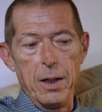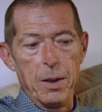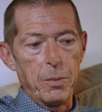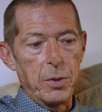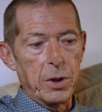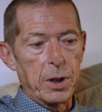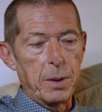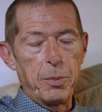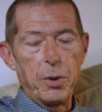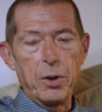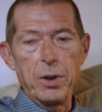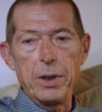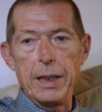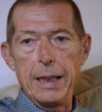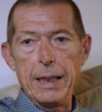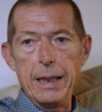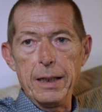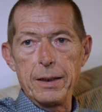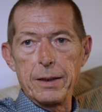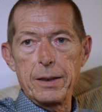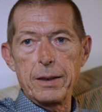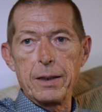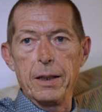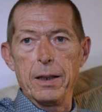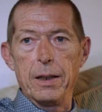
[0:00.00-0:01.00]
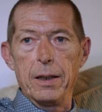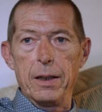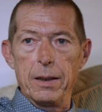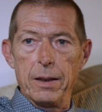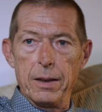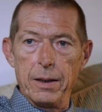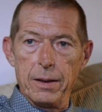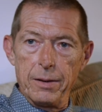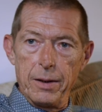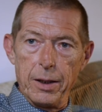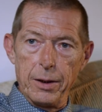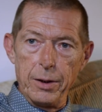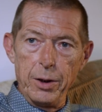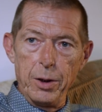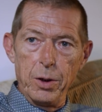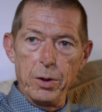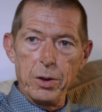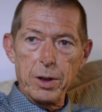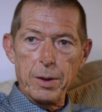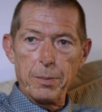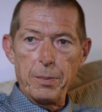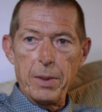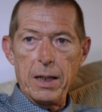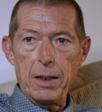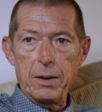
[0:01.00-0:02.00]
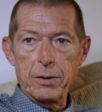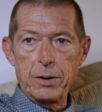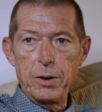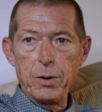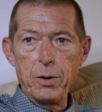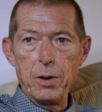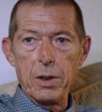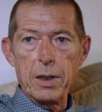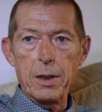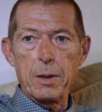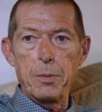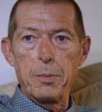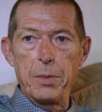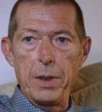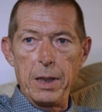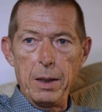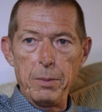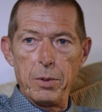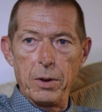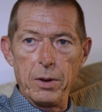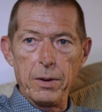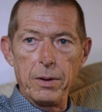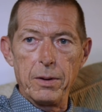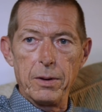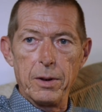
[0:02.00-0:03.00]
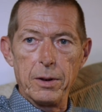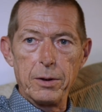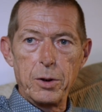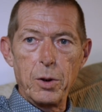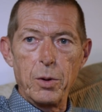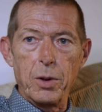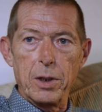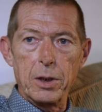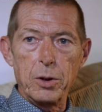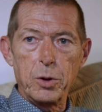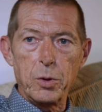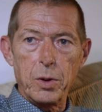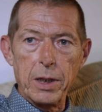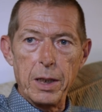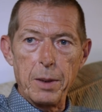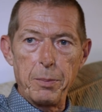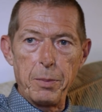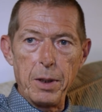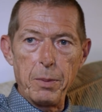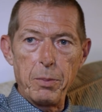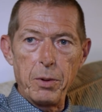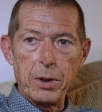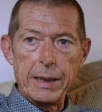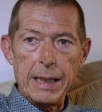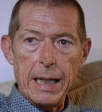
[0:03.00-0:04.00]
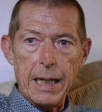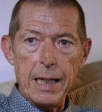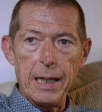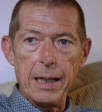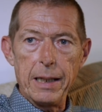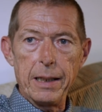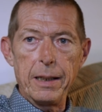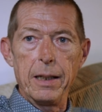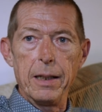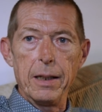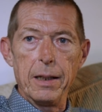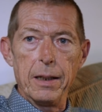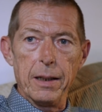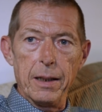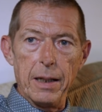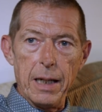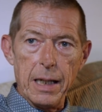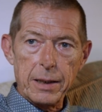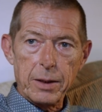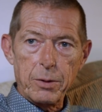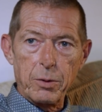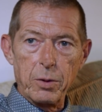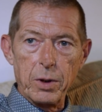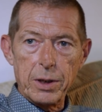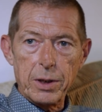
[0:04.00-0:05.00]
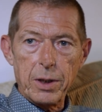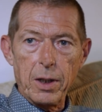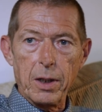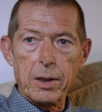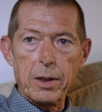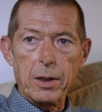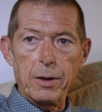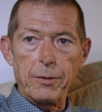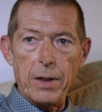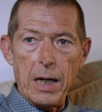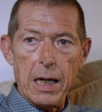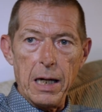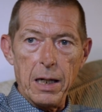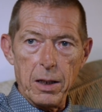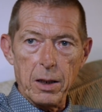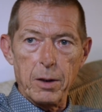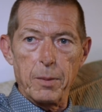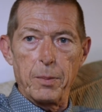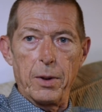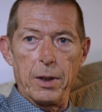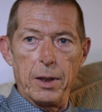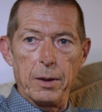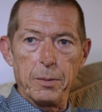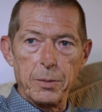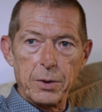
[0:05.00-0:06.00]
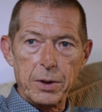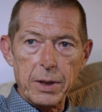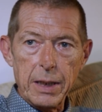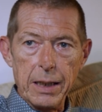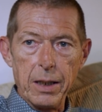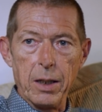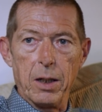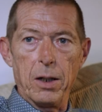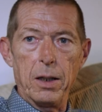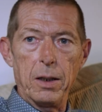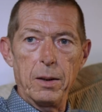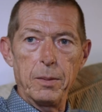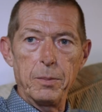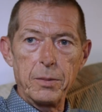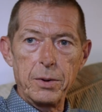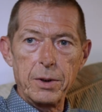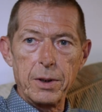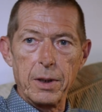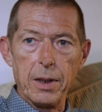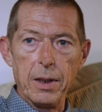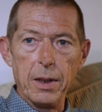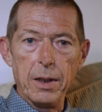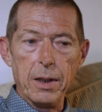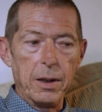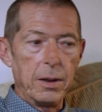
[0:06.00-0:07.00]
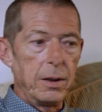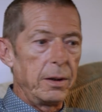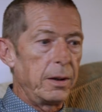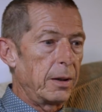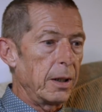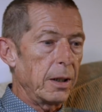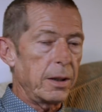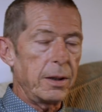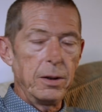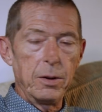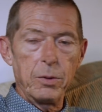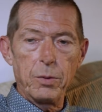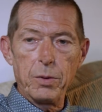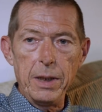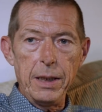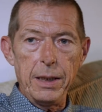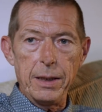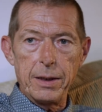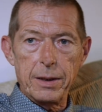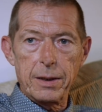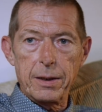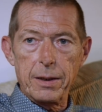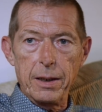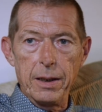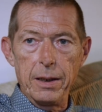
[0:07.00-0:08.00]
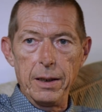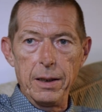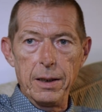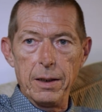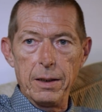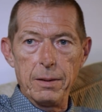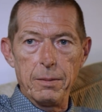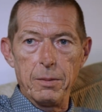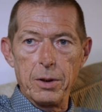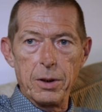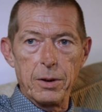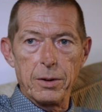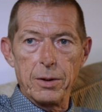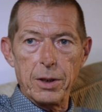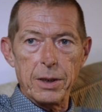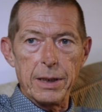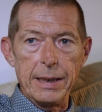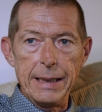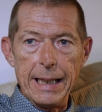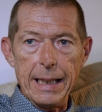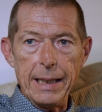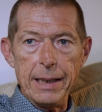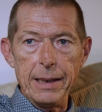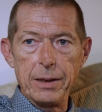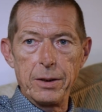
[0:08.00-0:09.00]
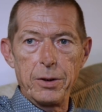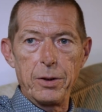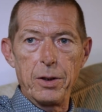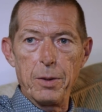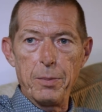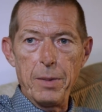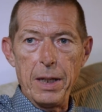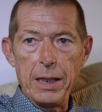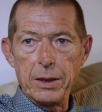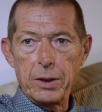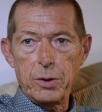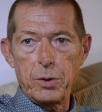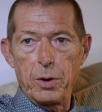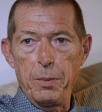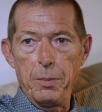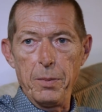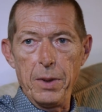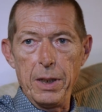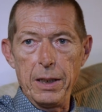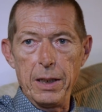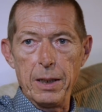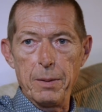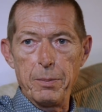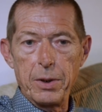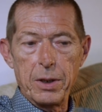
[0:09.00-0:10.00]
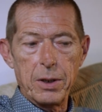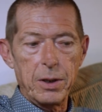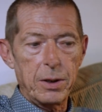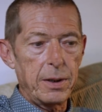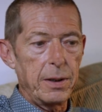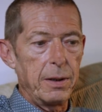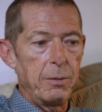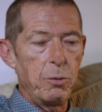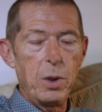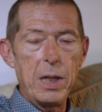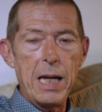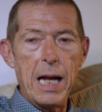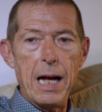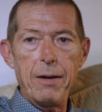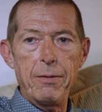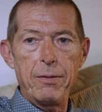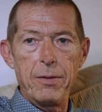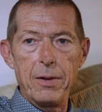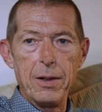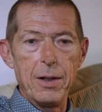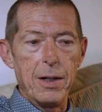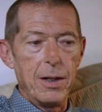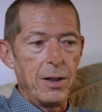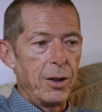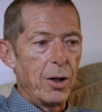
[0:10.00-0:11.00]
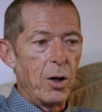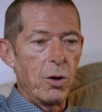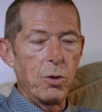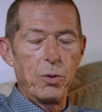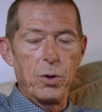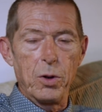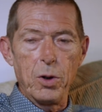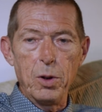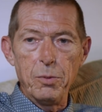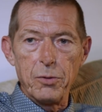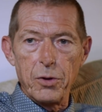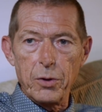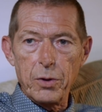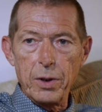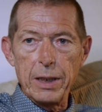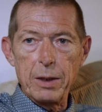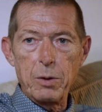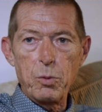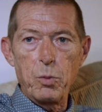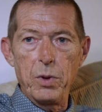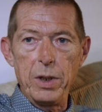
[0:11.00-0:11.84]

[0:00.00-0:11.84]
But the point is, the news about 220 people dying as a result of our bombs in Homs doesn't get into the mainstream media because we have no room for it.